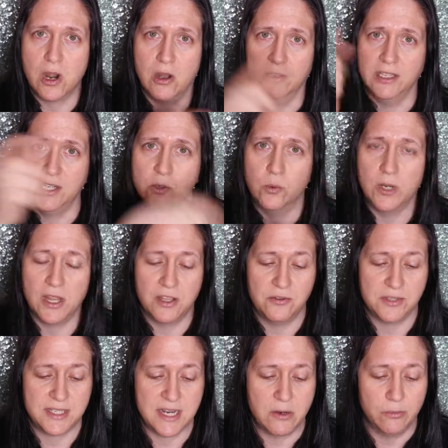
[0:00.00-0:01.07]
I'll link one of
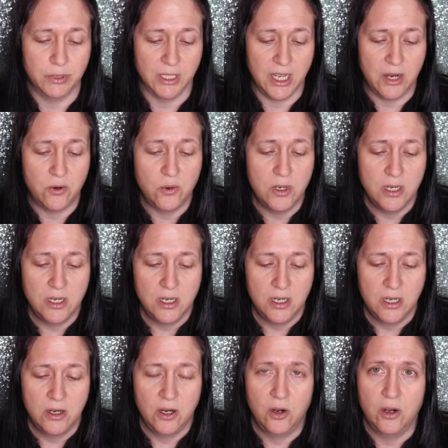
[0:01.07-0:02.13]
those down below,
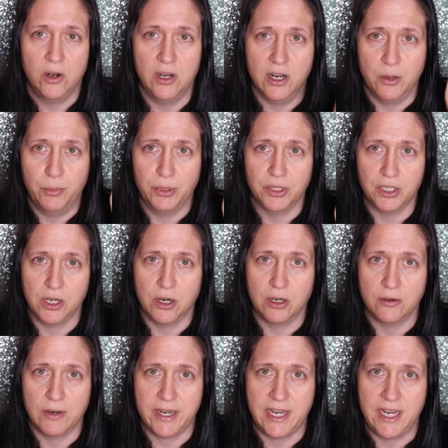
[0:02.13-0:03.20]
and I'll put the
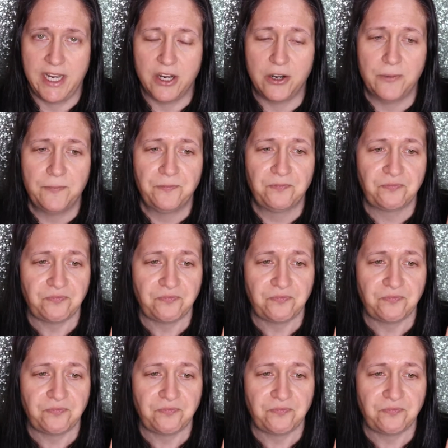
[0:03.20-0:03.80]
card right here.